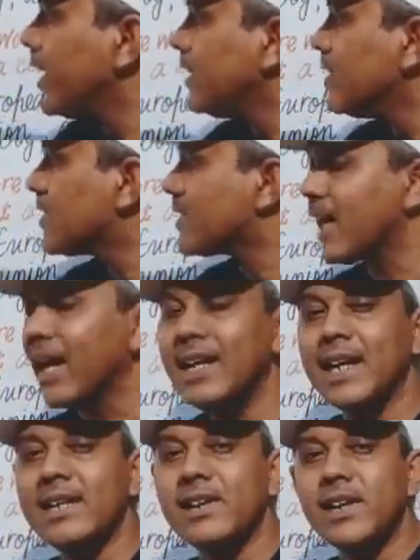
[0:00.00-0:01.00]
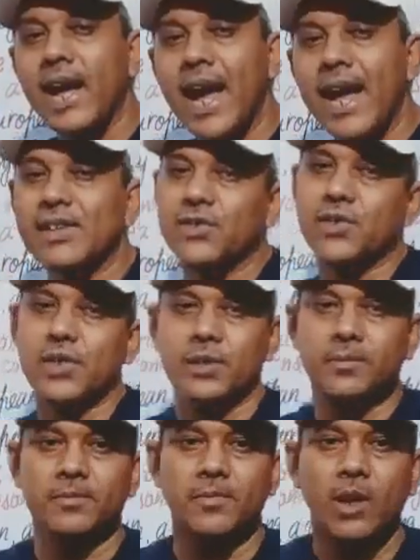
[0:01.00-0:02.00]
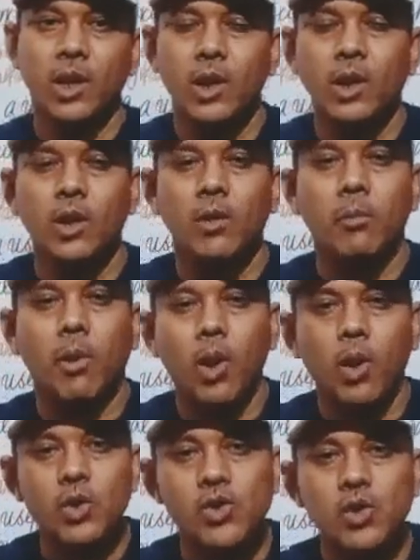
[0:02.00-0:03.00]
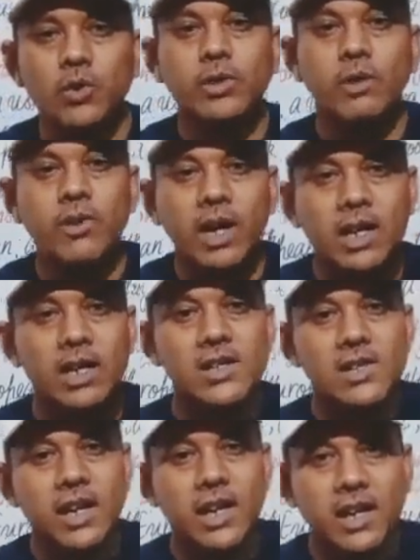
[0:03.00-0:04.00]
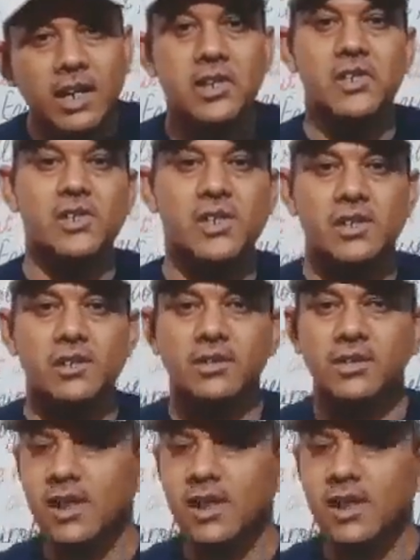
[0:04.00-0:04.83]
with silent H. Most of the words in English